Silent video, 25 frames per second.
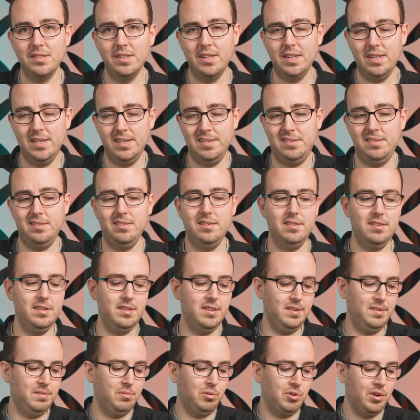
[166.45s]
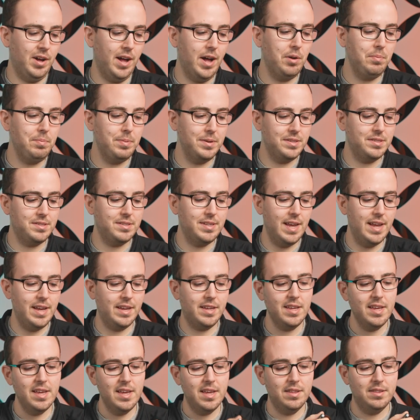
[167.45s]
It is it will help us
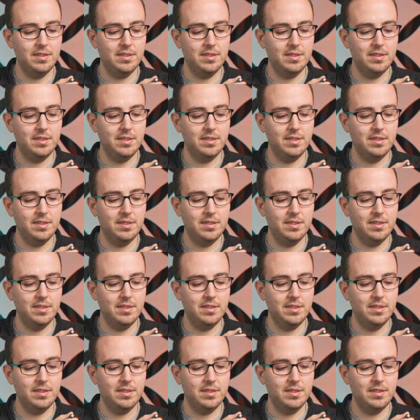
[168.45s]
take